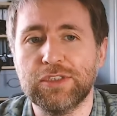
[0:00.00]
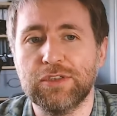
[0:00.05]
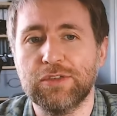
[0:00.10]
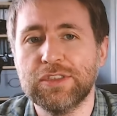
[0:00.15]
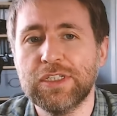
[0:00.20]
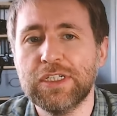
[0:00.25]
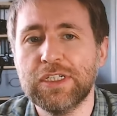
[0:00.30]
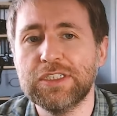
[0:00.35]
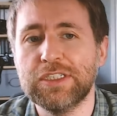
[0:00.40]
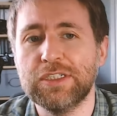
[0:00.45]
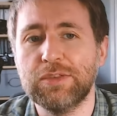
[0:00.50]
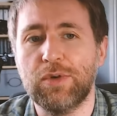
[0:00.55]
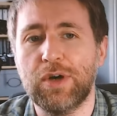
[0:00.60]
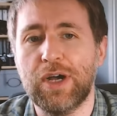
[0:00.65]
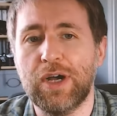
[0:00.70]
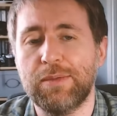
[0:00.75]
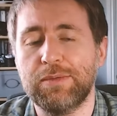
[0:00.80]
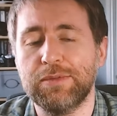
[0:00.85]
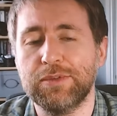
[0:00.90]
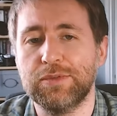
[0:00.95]
So essentially,
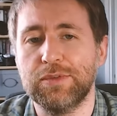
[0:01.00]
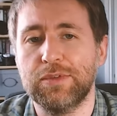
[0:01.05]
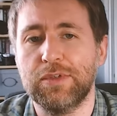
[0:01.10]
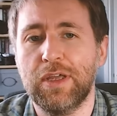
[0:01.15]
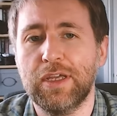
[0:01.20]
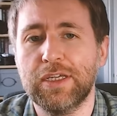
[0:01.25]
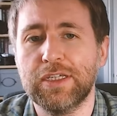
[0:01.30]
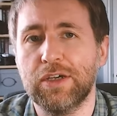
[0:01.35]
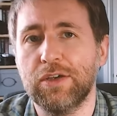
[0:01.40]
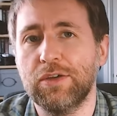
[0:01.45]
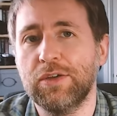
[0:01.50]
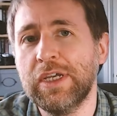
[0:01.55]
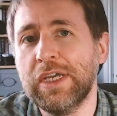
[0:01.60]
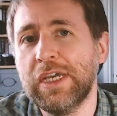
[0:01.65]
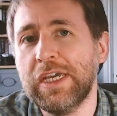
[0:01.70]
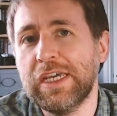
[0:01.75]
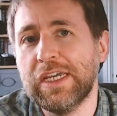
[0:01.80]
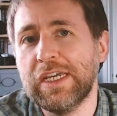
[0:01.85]
what happens with LIGO